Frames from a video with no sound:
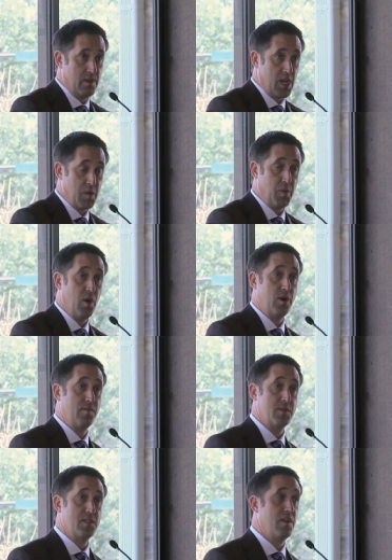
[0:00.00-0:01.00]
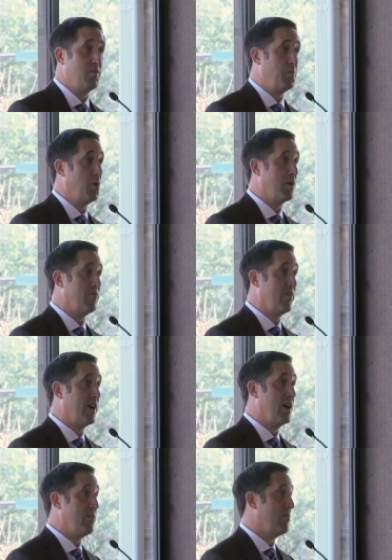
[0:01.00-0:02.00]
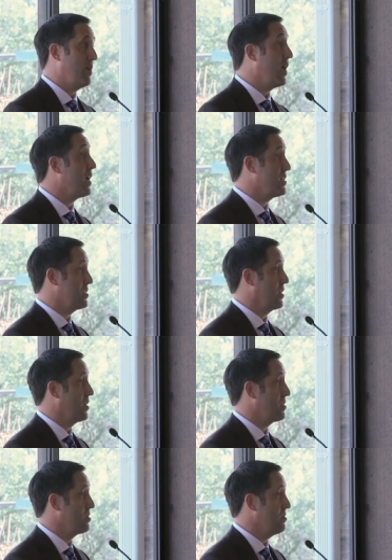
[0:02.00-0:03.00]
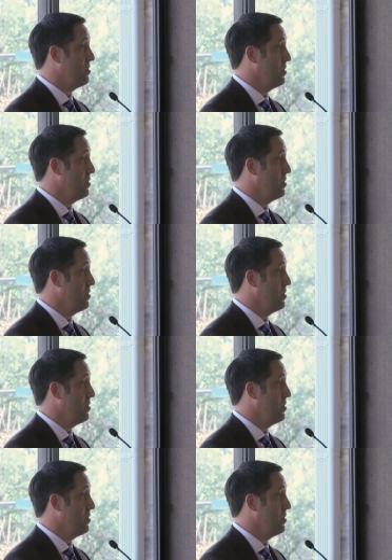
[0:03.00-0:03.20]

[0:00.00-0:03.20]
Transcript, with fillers: and part of the seven point five excess